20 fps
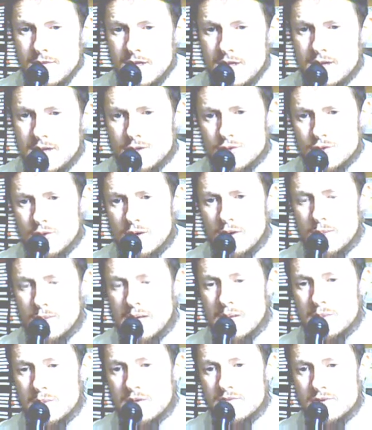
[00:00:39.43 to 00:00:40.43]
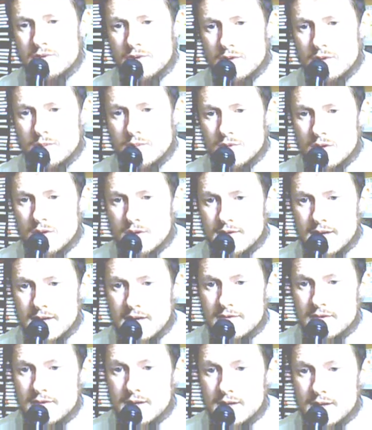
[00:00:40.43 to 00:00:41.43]
and I saw a map of Europe, North
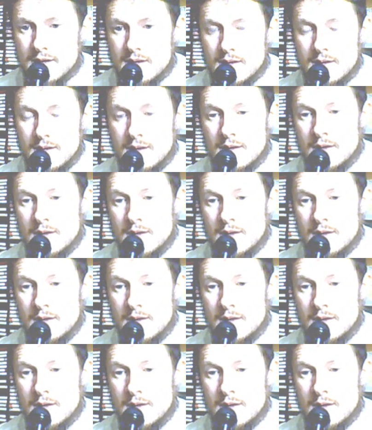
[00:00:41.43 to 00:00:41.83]
Africa,